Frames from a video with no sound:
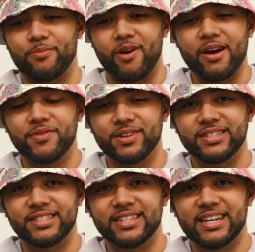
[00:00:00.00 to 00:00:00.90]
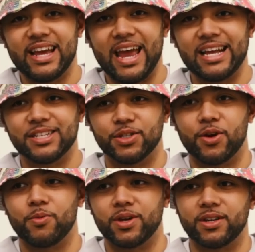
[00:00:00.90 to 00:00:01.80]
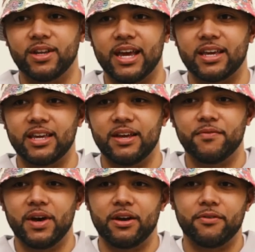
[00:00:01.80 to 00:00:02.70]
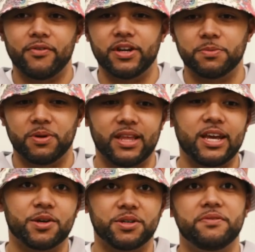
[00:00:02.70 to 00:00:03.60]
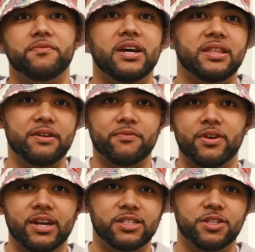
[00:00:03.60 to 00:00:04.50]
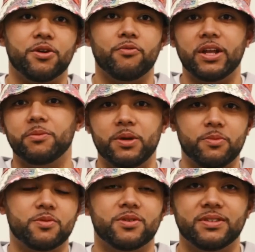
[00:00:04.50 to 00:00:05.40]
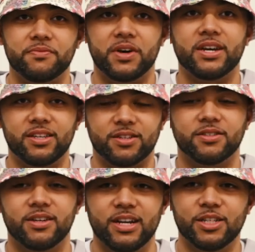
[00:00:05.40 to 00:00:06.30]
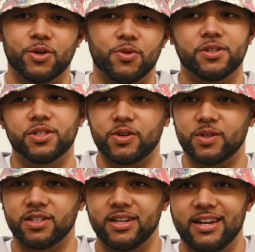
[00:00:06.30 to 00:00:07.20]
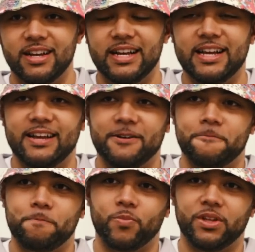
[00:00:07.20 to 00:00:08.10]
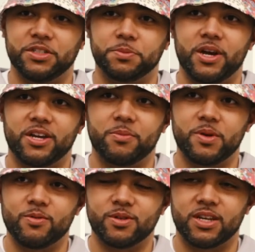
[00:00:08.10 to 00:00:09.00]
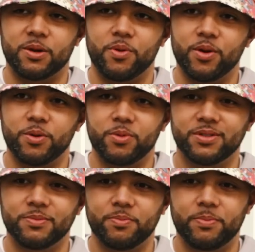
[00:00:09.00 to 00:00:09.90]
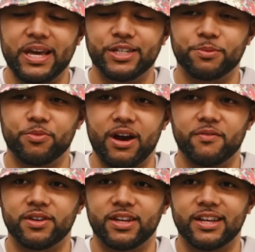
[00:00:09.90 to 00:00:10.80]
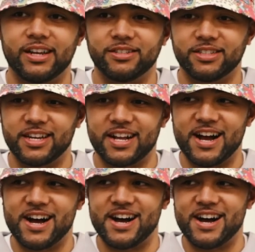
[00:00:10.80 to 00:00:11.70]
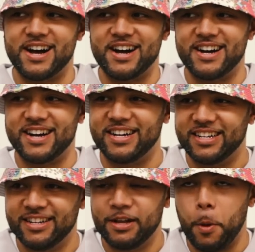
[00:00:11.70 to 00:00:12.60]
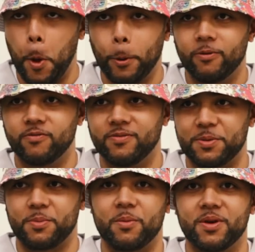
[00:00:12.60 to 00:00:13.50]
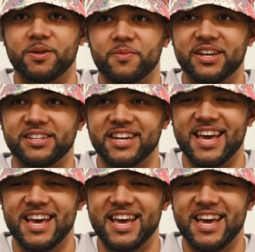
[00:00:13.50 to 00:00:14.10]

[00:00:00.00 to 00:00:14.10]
private, so we could like invite our friends, but they couldn't invite their friends, you know, random people couldn't invite, you know, so on and so on. And the Spike hit me and was like, bro, you put the page on private. And I was like, ah, my bad, man.